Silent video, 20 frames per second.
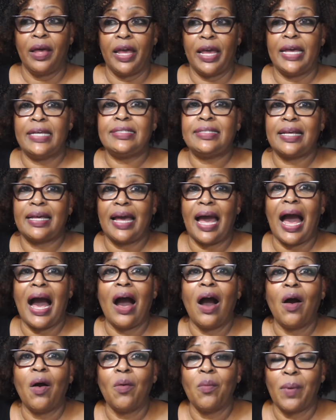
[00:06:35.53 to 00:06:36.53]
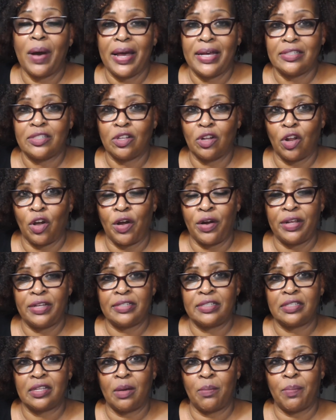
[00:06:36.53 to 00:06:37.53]
it's always learning
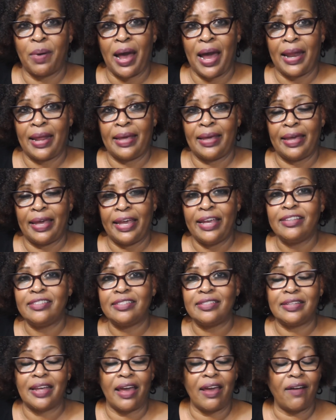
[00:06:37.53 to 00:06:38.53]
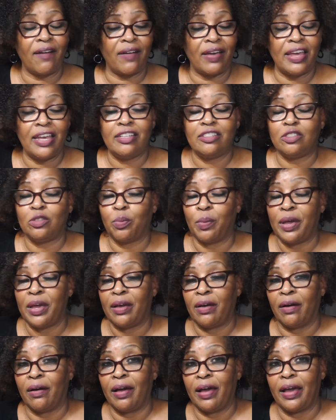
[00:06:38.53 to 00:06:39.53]
somebody each day or each
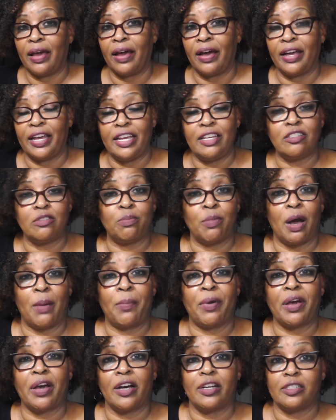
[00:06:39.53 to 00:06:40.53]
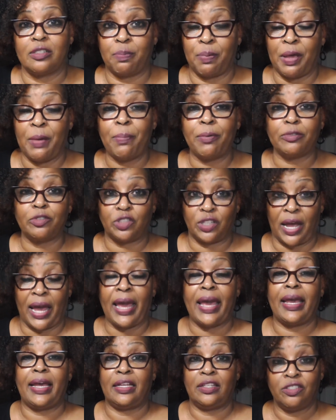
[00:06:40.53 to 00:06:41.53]
week or each month, because people
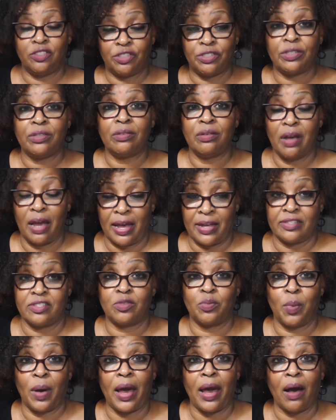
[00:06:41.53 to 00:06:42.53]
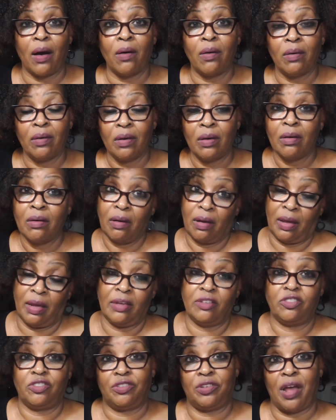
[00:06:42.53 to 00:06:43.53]
change as well
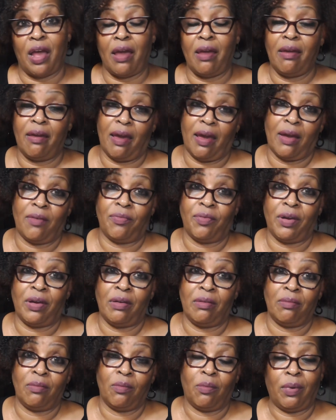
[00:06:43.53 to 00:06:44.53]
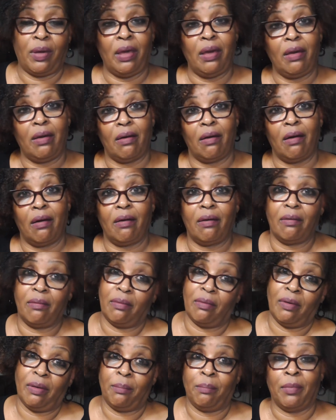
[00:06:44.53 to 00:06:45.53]
each day, every week or
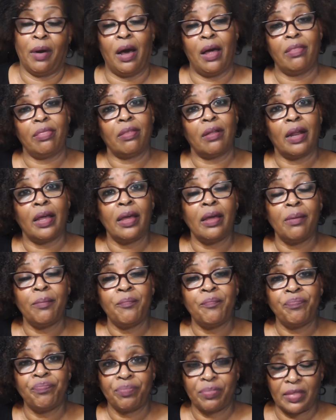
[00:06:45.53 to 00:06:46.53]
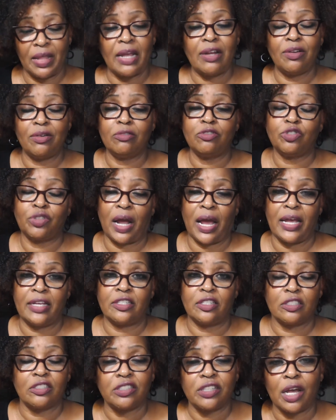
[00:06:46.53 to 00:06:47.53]
monthly. They do change
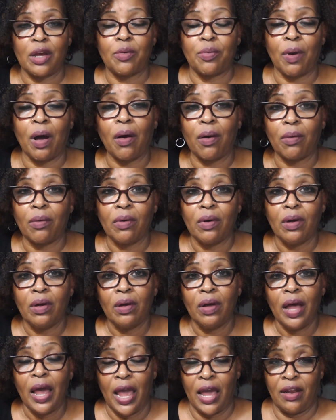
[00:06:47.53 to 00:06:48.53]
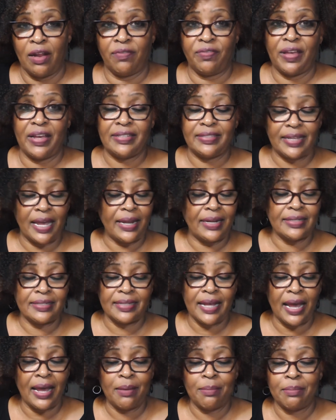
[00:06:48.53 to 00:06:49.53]
because they grow. And if they stay the
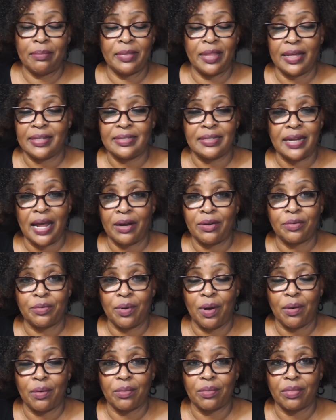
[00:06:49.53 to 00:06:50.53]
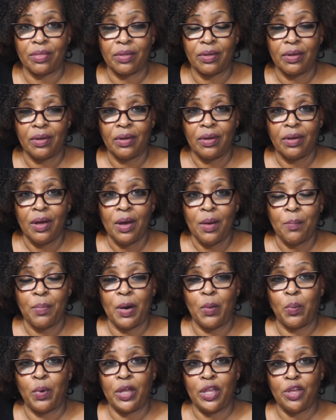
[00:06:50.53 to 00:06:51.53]
same, that's not growth.
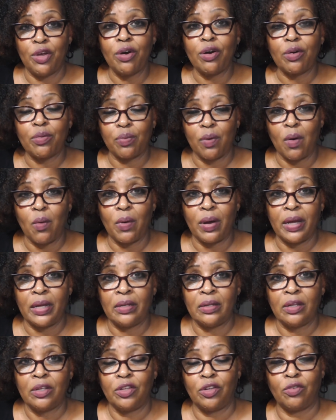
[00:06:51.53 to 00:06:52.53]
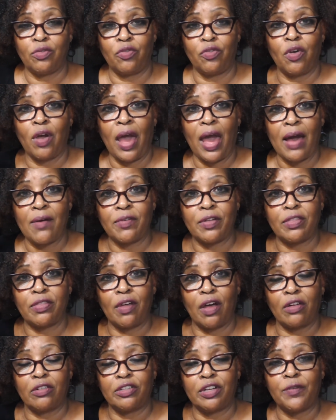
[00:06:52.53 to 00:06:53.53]
But when you're growing, you have
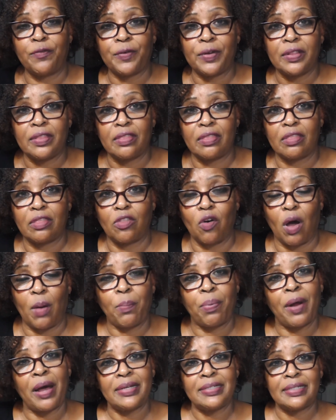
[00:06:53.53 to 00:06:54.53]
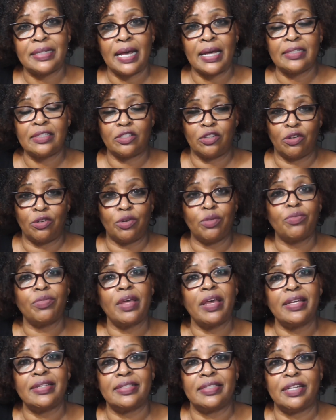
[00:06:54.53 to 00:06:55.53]
a different thought process. You do
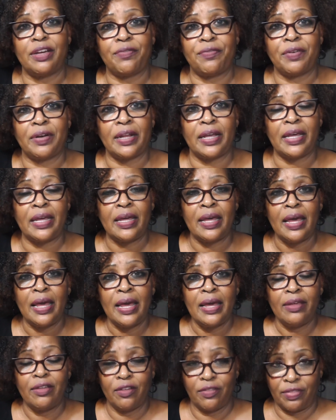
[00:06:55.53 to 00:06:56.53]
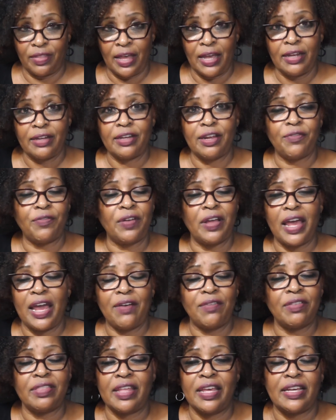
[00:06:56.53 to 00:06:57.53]
things differently. You think differently.
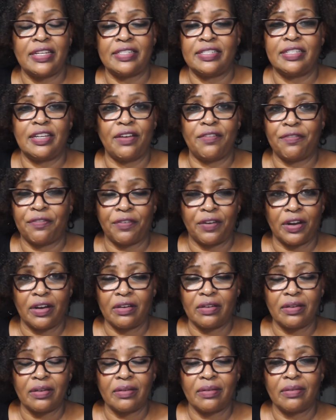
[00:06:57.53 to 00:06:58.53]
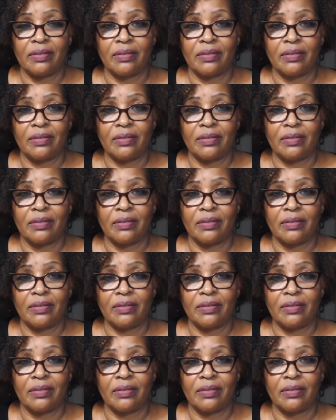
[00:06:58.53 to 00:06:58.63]
Everything is different.